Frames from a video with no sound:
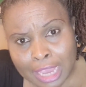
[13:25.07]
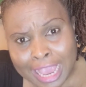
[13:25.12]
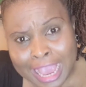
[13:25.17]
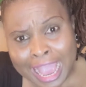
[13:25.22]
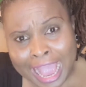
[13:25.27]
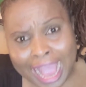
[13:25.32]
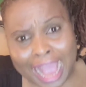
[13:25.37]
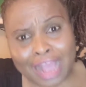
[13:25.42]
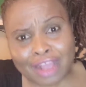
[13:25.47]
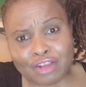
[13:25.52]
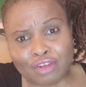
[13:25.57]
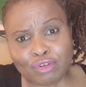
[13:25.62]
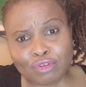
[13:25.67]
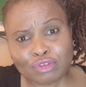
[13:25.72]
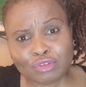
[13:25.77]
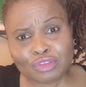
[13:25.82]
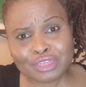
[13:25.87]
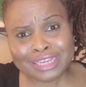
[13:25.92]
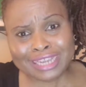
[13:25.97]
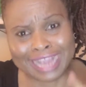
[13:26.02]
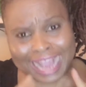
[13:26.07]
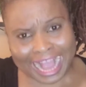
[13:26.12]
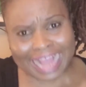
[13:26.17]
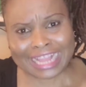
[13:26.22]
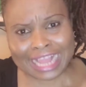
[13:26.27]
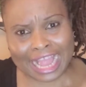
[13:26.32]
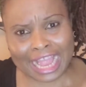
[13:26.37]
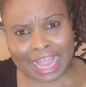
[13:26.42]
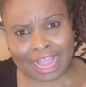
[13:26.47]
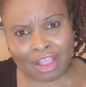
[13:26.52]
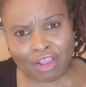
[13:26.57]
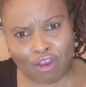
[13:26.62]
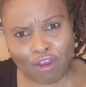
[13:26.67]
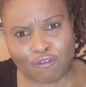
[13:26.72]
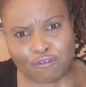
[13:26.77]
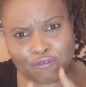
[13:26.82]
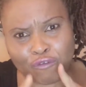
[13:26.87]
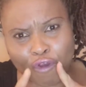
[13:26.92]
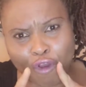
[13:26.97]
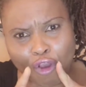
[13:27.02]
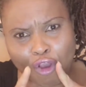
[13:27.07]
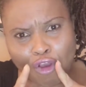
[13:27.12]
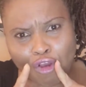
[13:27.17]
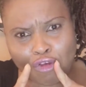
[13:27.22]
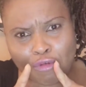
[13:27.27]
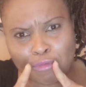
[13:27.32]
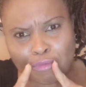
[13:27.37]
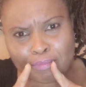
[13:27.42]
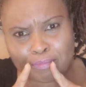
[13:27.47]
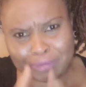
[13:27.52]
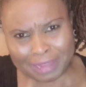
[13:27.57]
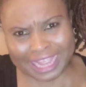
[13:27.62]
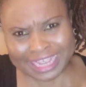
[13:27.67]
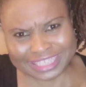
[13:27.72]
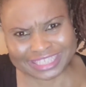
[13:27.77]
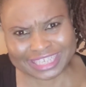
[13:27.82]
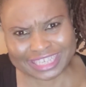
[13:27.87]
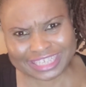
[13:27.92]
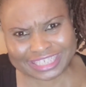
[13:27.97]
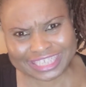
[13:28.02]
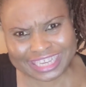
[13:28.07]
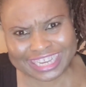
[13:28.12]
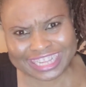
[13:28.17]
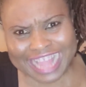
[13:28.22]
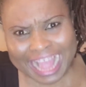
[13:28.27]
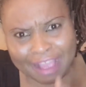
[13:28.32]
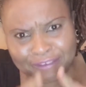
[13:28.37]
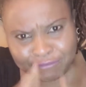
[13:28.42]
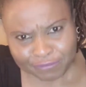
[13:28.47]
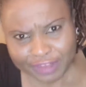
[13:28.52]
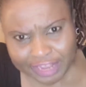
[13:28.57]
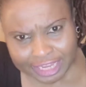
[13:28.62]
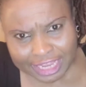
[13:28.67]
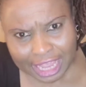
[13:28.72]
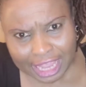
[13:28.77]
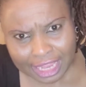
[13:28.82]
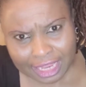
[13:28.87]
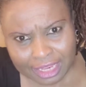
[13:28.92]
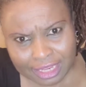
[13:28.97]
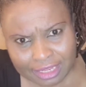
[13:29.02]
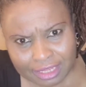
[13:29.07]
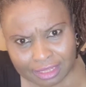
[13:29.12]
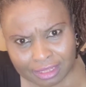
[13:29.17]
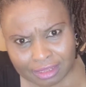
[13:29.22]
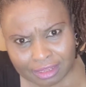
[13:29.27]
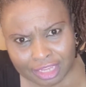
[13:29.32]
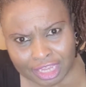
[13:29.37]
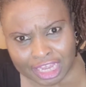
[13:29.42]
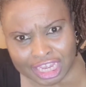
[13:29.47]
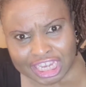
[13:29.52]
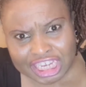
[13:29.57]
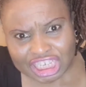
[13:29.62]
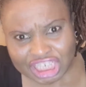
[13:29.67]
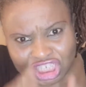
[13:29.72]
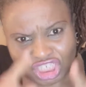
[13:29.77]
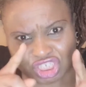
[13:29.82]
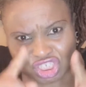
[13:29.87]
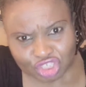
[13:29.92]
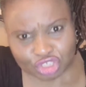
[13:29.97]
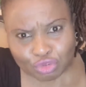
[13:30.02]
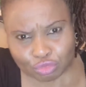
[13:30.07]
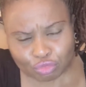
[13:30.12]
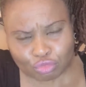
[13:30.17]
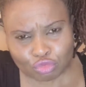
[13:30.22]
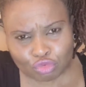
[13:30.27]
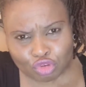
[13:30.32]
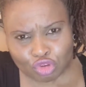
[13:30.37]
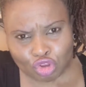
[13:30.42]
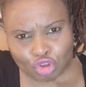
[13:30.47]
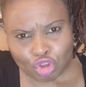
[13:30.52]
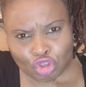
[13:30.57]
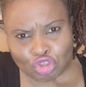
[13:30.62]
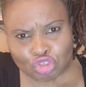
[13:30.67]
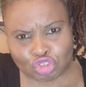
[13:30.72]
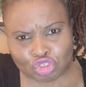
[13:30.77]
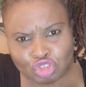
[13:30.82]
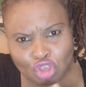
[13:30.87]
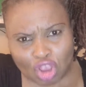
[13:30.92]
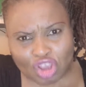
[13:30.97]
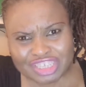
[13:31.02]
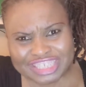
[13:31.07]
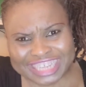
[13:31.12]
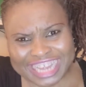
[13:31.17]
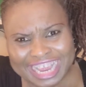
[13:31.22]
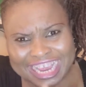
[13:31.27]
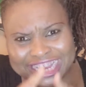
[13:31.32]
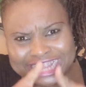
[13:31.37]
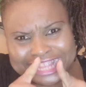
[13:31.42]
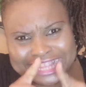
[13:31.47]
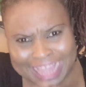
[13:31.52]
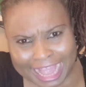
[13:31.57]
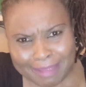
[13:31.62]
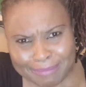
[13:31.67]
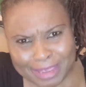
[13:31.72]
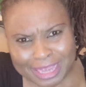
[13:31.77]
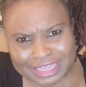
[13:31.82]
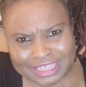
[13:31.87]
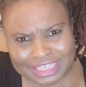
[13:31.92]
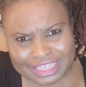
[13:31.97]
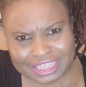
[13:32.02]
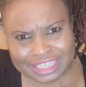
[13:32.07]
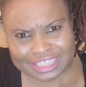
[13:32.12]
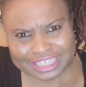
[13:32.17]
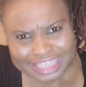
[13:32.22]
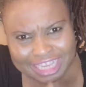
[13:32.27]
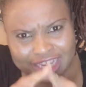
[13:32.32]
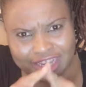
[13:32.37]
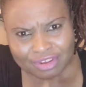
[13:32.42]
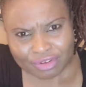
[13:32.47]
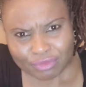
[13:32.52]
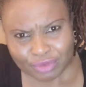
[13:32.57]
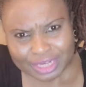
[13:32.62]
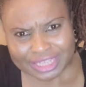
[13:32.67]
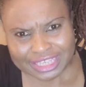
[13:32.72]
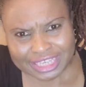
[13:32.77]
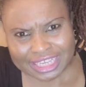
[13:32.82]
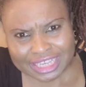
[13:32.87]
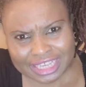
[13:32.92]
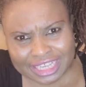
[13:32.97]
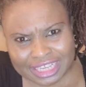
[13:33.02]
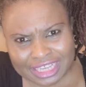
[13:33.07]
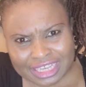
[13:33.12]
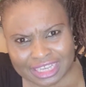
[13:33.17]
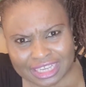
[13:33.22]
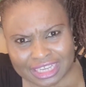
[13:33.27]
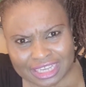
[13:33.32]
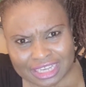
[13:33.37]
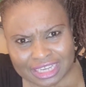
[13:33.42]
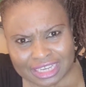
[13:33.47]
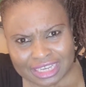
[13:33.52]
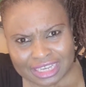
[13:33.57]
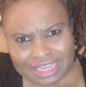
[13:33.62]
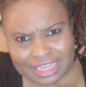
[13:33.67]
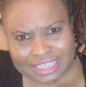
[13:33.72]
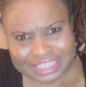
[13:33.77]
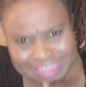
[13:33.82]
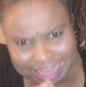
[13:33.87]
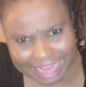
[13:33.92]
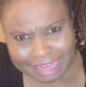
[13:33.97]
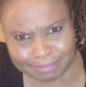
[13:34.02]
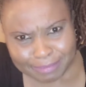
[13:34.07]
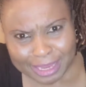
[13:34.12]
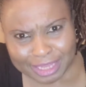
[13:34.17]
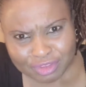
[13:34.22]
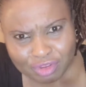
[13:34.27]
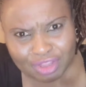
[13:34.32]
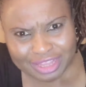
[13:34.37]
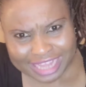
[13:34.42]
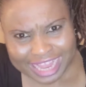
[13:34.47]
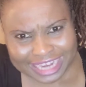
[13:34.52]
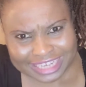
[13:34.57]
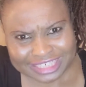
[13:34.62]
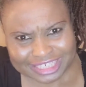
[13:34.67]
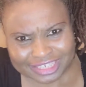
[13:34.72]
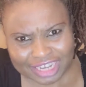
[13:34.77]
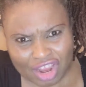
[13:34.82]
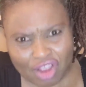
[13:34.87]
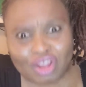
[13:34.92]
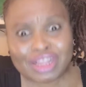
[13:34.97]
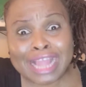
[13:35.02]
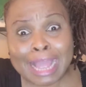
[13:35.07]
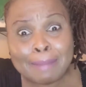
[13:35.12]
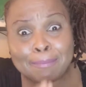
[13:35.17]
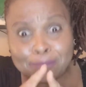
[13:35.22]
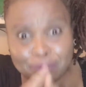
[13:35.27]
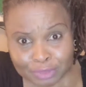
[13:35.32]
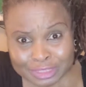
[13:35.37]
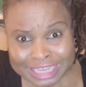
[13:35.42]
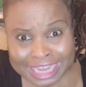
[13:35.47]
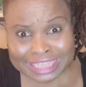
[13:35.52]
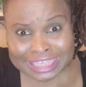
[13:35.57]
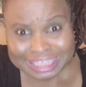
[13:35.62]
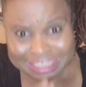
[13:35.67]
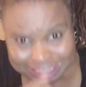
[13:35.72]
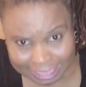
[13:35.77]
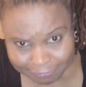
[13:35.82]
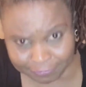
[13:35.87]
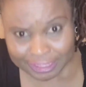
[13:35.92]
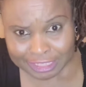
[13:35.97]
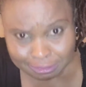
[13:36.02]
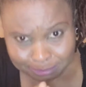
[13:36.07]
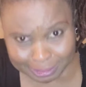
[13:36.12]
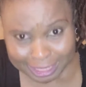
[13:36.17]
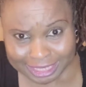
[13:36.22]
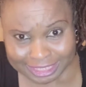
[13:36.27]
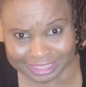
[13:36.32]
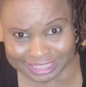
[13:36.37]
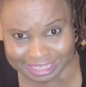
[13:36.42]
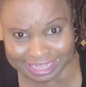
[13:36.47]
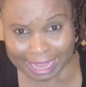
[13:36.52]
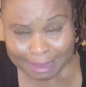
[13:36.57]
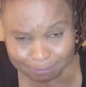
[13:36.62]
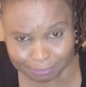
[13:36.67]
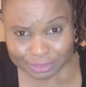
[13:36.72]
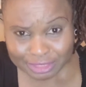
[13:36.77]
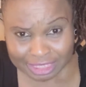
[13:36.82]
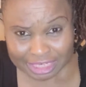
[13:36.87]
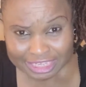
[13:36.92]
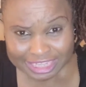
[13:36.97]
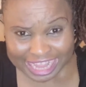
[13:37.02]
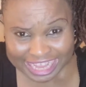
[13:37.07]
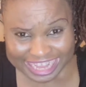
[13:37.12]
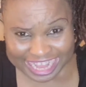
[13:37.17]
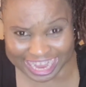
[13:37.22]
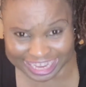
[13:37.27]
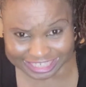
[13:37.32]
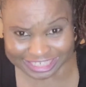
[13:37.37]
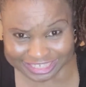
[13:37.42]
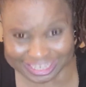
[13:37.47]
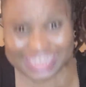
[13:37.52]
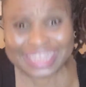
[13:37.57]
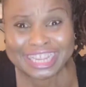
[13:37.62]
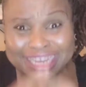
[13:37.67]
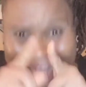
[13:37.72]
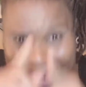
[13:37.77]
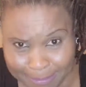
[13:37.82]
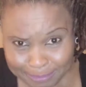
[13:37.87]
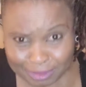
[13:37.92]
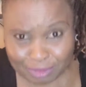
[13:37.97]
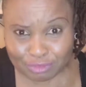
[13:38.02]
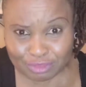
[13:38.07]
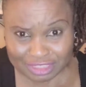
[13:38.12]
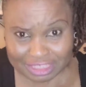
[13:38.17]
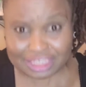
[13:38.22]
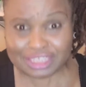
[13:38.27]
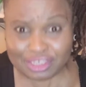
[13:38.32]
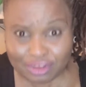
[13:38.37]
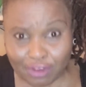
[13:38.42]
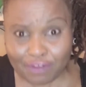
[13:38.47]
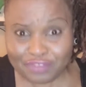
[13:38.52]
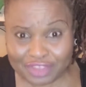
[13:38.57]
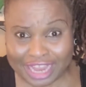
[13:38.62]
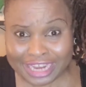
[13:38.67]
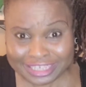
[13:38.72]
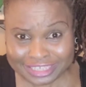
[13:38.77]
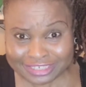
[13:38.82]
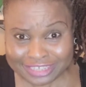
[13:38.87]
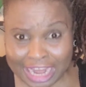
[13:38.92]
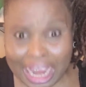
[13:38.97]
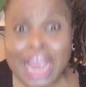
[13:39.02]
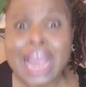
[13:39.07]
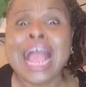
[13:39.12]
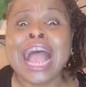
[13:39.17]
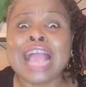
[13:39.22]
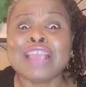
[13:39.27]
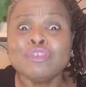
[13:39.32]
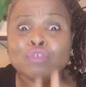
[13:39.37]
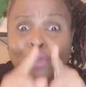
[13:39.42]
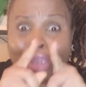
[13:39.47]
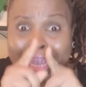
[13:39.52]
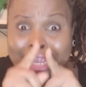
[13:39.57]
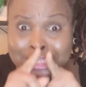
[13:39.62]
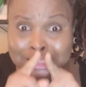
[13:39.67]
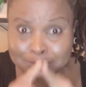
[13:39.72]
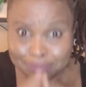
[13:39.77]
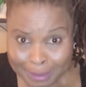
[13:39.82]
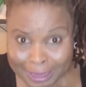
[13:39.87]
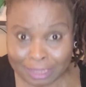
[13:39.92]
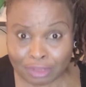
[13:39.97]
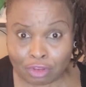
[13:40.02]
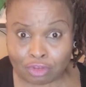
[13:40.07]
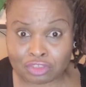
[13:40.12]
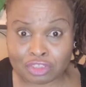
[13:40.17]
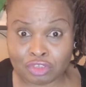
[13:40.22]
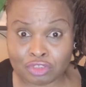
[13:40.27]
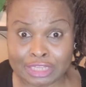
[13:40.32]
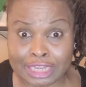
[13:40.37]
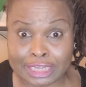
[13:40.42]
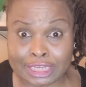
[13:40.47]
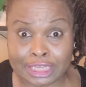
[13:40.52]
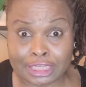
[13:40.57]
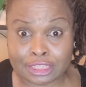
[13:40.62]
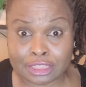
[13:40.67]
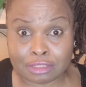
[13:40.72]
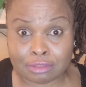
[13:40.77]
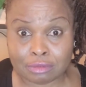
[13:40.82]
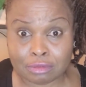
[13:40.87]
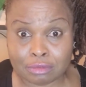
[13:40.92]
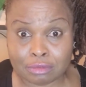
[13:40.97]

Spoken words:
How could Ghana, of all places in Africa, issue such a damaging security statement on Nigeria, on Abuja, the safest place in Nigeria, the capital city of Nigeria, and you expect us to take it?